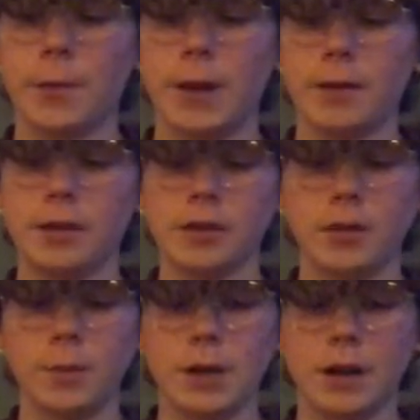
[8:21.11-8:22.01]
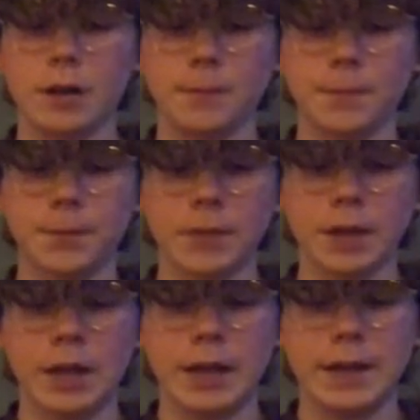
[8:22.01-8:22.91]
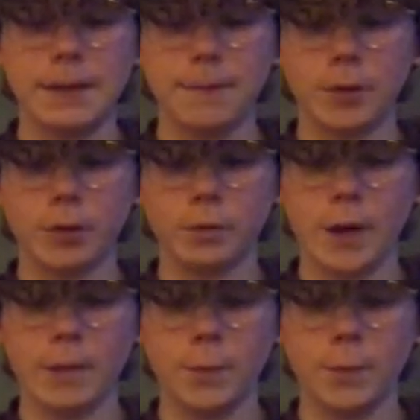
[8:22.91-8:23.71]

bed disappeared. Even her right